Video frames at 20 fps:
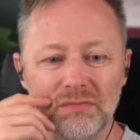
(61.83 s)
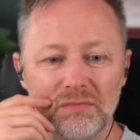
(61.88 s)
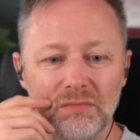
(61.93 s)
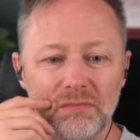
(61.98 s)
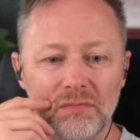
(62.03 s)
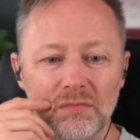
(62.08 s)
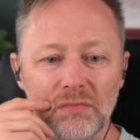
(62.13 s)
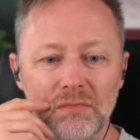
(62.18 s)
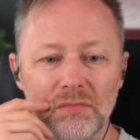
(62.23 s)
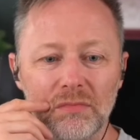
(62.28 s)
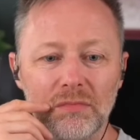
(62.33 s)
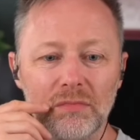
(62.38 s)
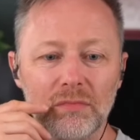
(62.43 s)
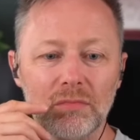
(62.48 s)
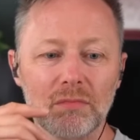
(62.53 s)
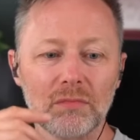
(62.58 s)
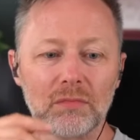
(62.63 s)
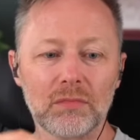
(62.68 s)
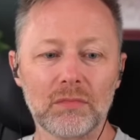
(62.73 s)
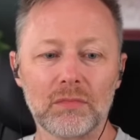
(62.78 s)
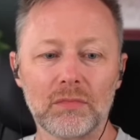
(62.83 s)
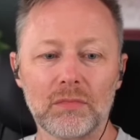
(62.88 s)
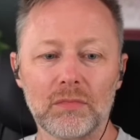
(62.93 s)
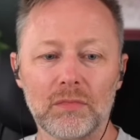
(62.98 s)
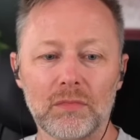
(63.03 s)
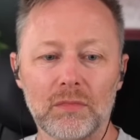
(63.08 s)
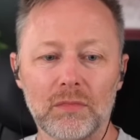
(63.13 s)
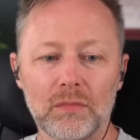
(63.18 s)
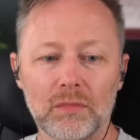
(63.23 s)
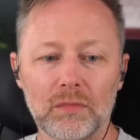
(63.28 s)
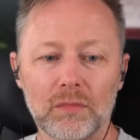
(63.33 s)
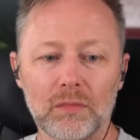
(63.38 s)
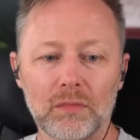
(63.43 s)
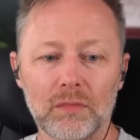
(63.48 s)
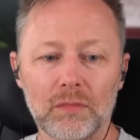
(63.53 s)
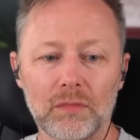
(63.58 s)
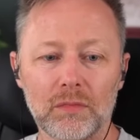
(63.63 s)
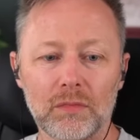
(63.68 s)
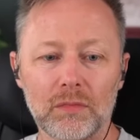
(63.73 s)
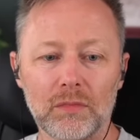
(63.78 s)

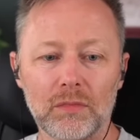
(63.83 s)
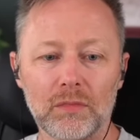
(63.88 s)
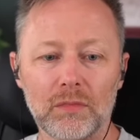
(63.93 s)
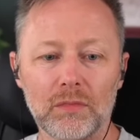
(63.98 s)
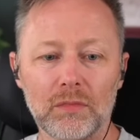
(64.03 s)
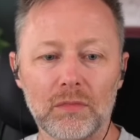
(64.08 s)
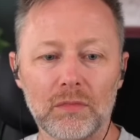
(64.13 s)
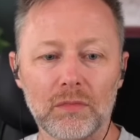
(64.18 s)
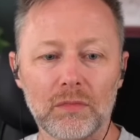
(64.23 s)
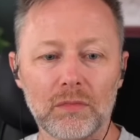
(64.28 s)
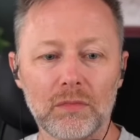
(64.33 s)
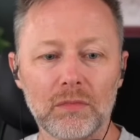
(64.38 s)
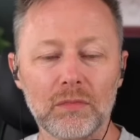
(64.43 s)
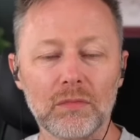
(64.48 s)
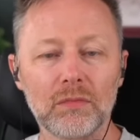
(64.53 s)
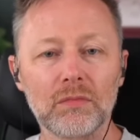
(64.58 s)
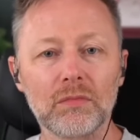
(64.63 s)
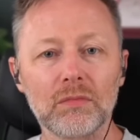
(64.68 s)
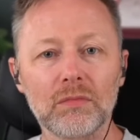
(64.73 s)
(silence)